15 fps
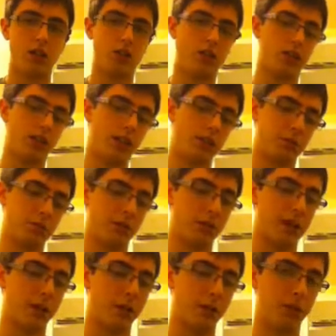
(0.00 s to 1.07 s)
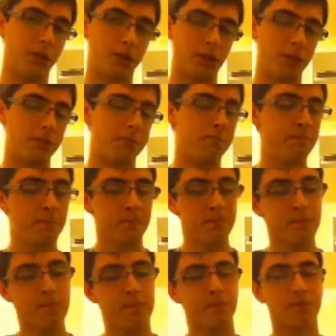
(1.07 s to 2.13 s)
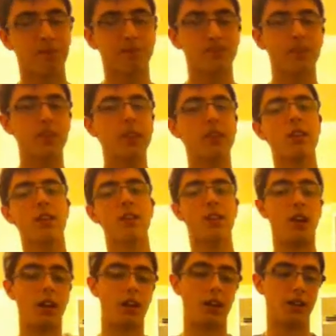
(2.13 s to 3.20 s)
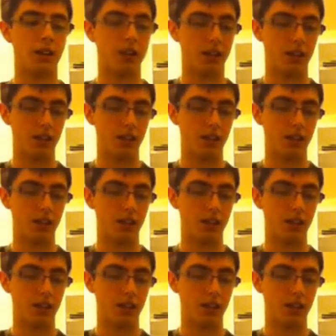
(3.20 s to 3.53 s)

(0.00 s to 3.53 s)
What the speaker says: So just sounds something like that when you're done. And